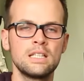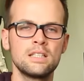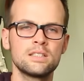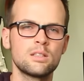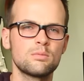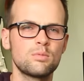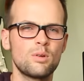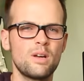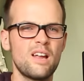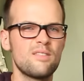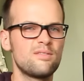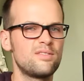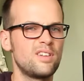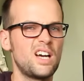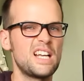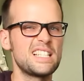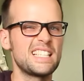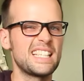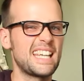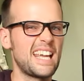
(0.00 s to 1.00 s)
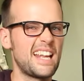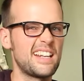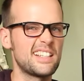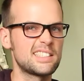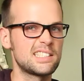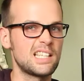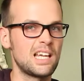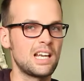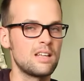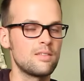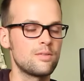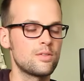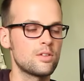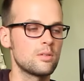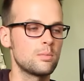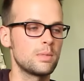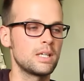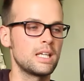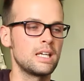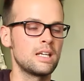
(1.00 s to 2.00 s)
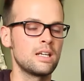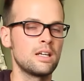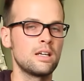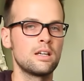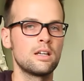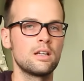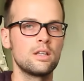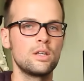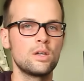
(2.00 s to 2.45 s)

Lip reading: So I probably advise against that if you're a beginner.